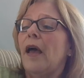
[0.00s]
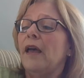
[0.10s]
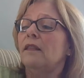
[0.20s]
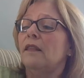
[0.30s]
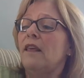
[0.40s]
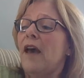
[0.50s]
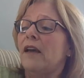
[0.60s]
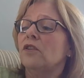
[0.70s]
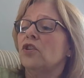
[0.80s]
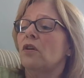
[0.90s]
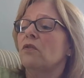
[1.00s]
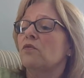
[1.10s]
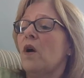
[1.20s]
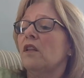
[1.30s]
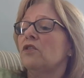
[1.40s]
At that, Charles
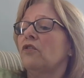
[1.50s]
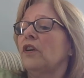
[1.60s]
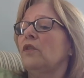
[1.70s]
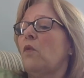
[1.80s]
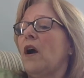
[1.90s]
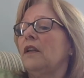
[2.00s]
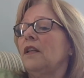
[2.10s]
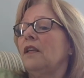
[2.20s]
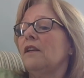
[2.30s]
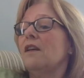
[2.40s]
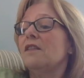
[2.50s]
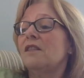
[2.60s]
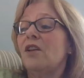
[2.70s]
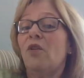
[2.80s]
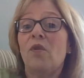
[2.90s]
Wallace grinned widely.
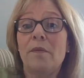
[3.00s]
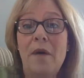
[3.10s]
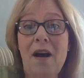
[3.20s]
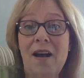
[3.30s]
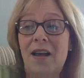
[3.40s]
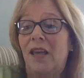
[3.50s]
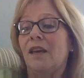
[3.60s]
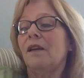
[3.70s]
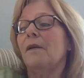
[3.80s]
"So am I."